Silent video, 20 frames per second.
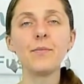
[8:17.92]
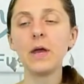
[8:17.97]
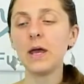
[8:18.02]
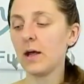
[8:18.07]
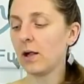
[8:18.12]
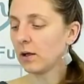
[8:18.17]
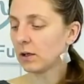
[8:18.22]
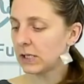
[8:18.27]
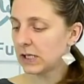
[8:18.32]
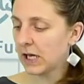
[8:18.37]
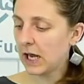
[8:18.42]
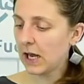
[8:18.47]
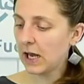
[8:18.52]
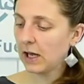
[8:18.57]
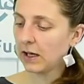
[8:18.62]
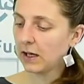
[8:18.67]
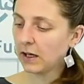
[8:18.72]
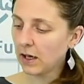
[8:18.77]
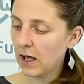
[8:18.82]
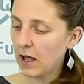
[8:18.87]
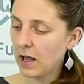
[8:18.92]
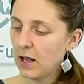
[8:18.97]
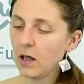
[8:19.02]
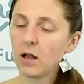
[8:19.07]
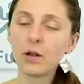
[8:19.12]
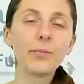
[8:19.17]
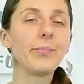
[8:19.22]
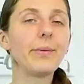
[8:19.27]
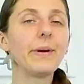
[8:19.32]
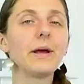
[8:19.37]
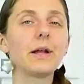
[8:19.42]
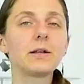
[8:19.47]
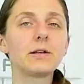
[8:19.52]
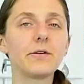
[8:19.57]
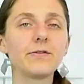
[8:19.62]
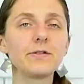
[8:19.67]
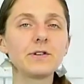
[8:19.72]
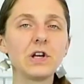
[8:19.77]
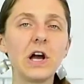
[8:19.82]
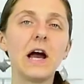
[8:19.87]
it'll take a little bit
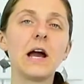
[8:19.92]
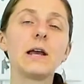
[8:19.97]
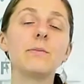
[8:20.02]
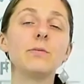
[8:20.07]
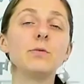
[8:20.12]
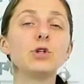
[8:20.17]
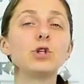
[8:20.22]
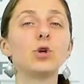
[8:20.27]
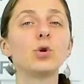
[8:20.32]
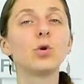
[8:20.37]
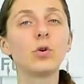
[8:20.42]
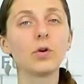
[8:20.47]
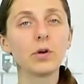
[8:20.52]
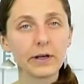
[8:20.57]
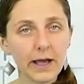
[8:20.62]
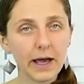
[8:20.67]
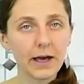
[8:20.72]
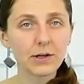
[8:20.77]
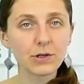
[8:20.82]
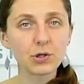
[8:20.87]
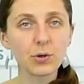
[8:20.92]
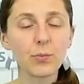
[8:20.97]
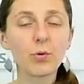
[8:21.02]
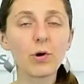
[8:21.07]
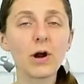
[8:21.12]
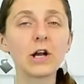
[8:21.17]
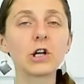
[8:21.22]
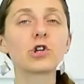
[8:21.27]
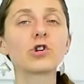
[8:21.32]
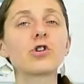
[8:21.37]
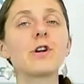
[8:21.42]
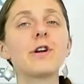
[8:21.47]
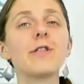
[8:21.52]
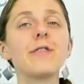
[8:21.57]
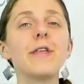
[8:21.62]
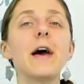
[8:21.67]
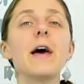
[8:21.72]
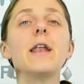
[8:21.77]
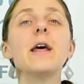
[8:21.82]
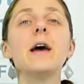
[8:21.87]
of time to get to pressure,
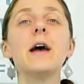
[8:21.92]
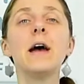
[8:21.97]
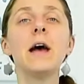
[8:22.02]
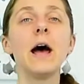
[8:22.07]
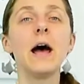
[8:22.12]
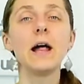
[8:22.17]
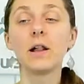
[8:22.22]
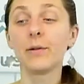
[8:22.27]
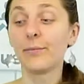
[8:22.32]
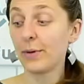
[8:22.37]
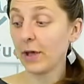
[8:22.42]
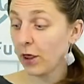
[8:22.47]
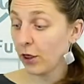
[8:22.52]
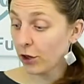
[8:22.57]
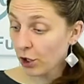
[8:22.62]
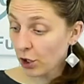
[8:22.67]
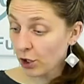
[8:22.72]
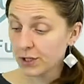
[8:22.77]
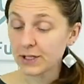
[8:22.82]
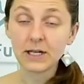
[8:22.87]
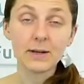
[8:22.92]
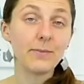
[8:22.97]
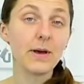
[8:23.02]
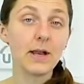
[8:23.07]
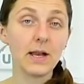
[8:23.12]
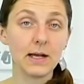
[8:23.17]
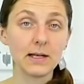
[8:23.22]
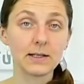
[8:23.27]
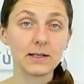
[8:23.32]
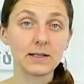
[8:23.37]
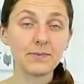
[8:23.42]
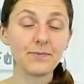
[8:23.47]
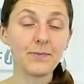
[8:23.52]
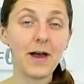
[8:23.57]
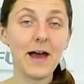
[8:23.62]
and then it'll be 30 minutes,